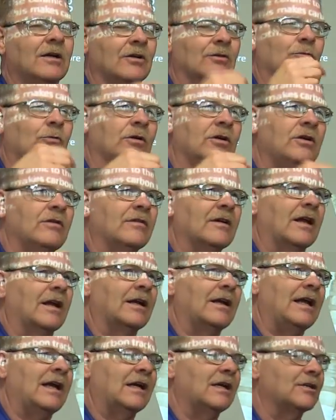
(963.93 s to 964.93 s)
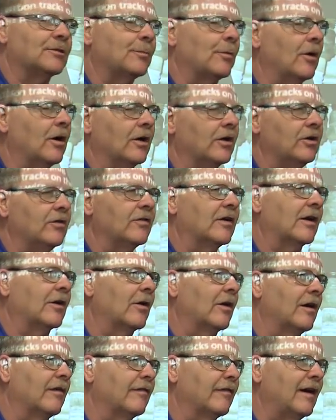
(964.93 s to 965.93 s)
Because where you've got a naked spark, you've got
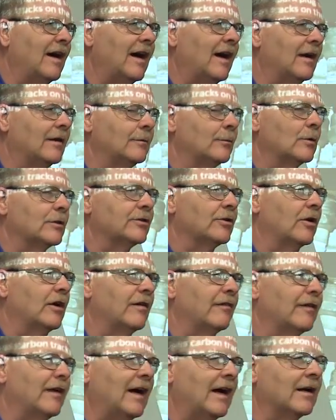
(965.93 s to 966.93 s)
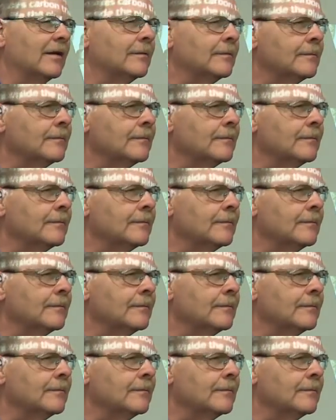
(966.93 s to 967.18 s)
RFI. What's RFI?